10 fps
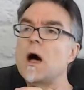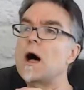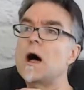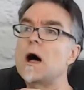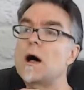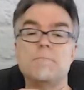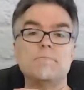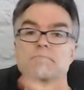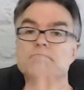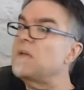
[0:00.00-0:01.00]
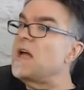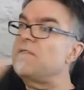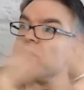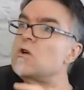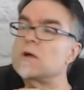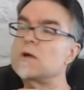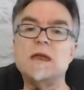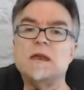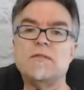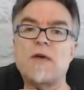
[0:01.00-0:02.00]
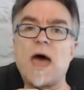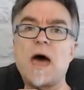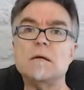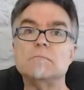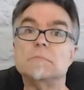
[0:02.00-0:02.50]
Um, if you don't get into that,